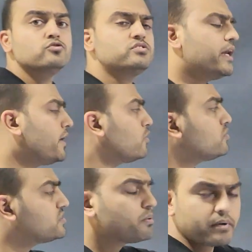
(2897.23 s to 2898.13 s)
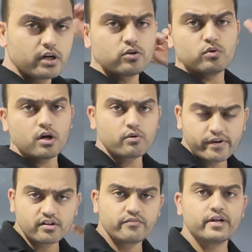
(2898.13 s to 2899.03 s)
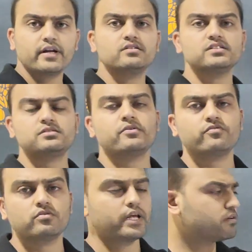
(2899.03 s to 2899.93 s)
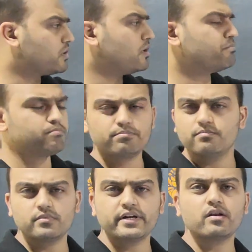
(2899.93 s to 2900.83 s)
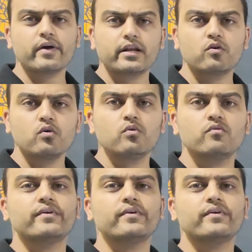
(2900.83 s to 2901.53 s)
So see, it looks similar to a question we did just before, like a little while ago,